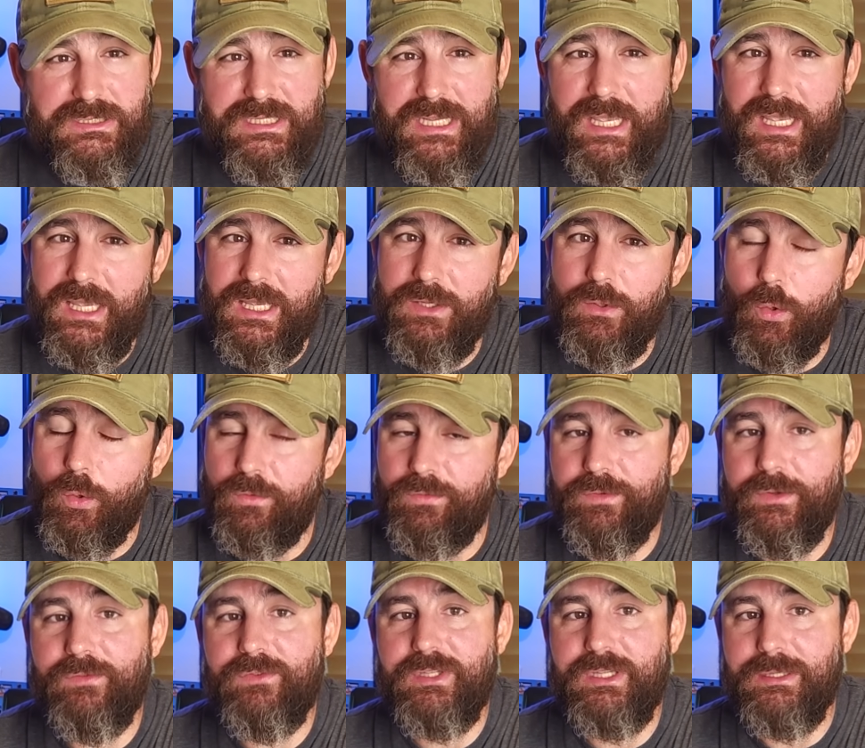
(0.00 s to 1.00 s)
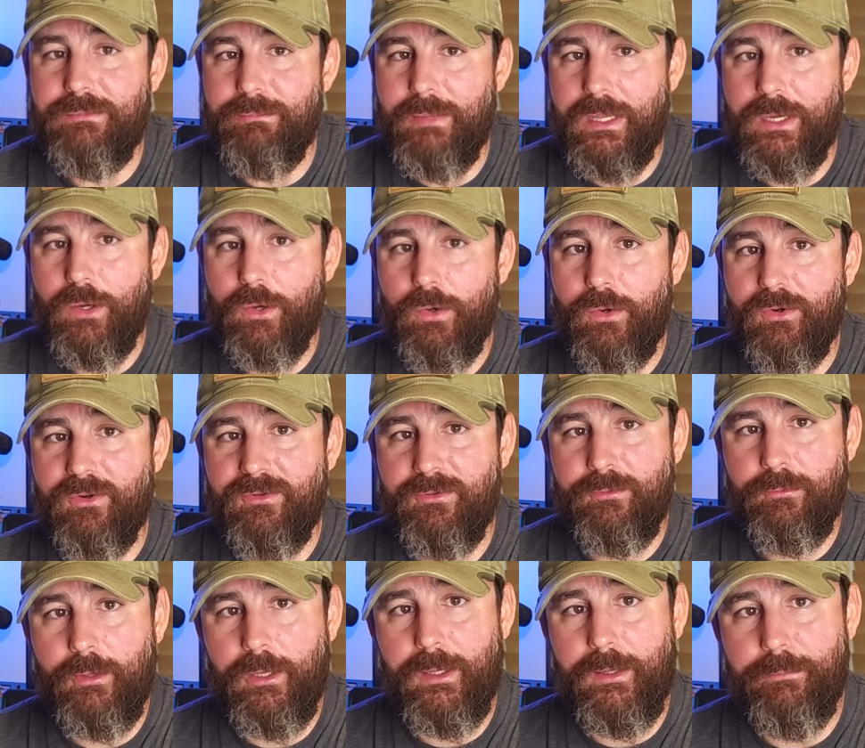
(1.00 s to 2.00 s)
10 or 15
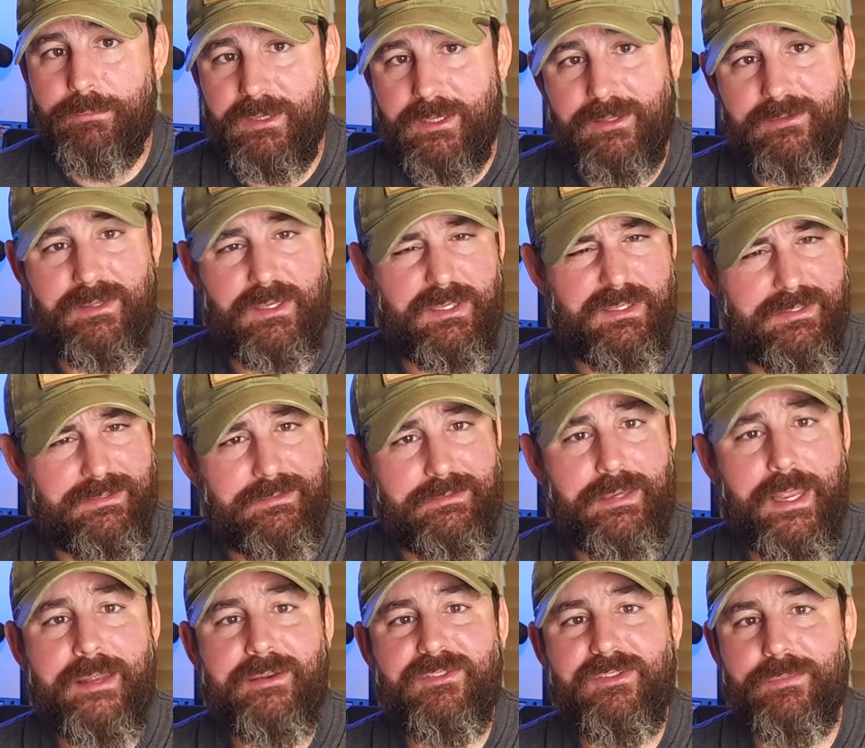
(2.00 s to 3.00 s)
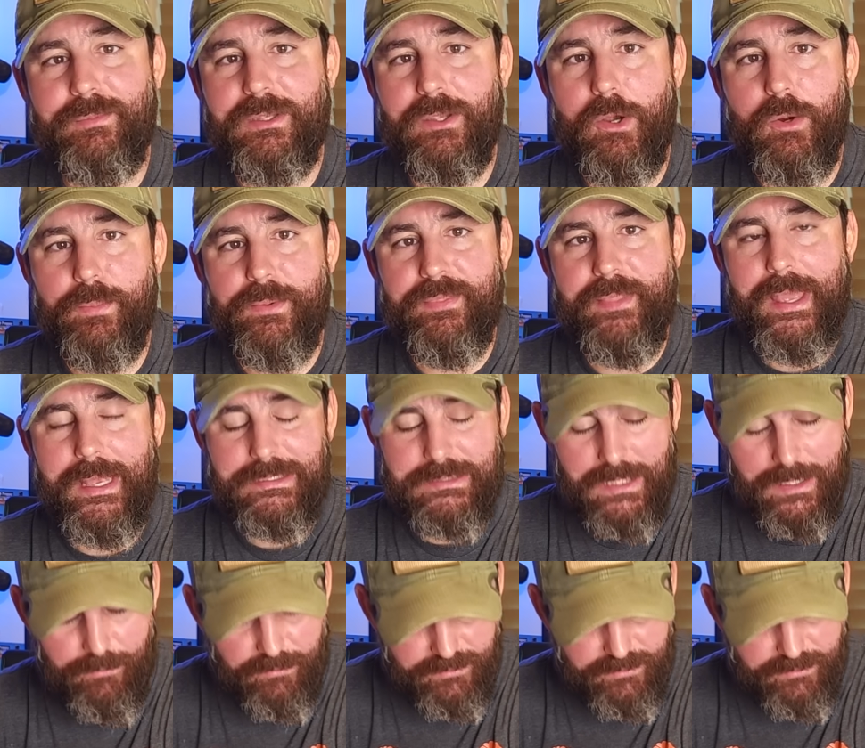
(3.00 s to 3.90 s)
megahertz uh, because it tends to be open that time